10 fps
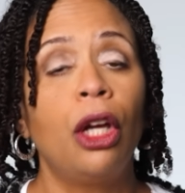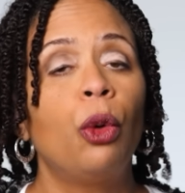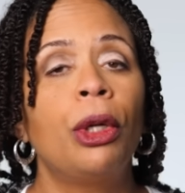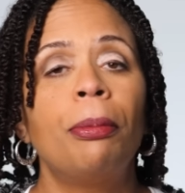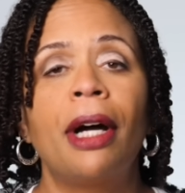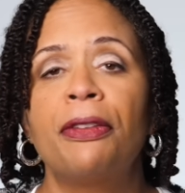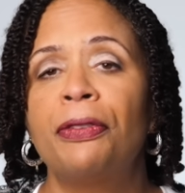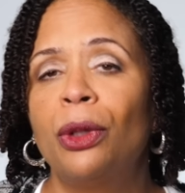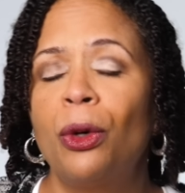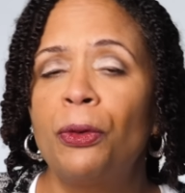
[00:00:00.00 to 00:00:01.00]
We might
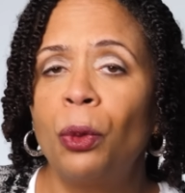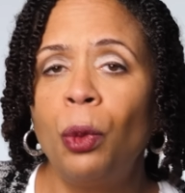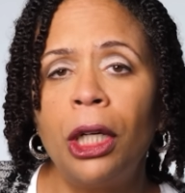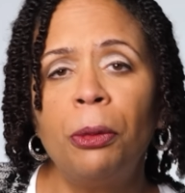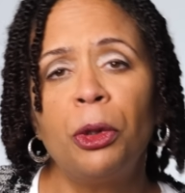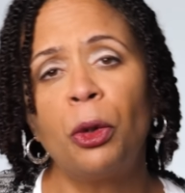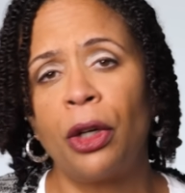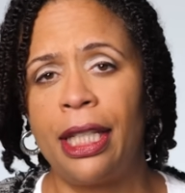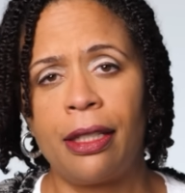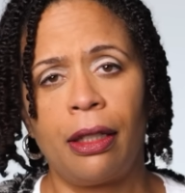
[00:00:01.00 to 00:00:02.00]
feel overwhelmed more
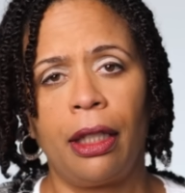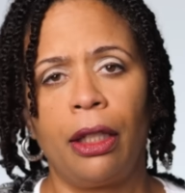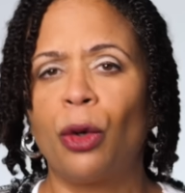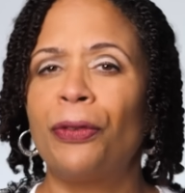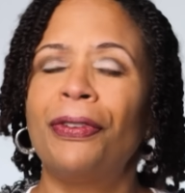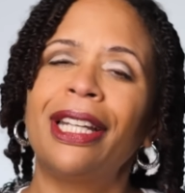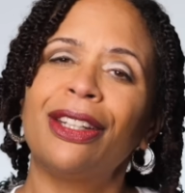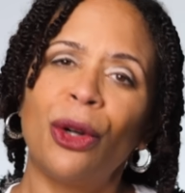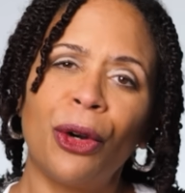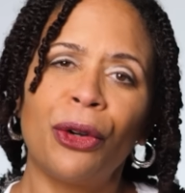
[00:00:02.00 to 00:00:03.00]
easily or find it
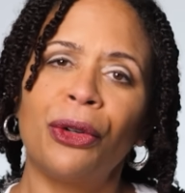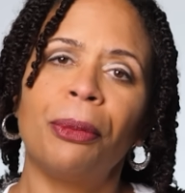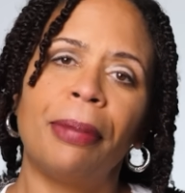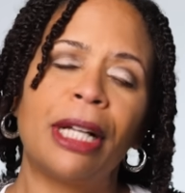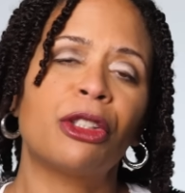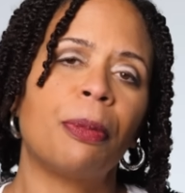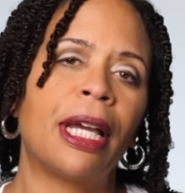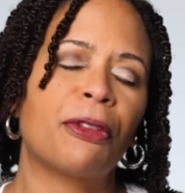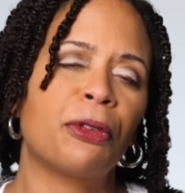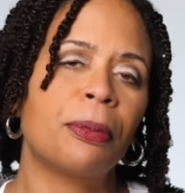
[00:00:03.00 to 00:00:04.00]
harder to bounce
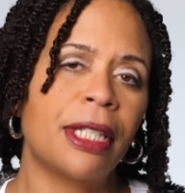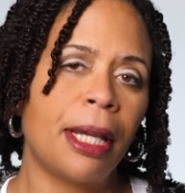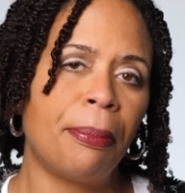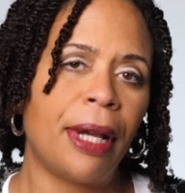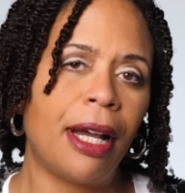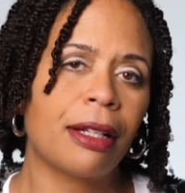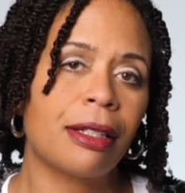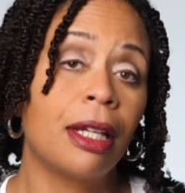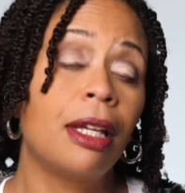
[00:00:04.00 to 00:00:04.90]
back from setbacks.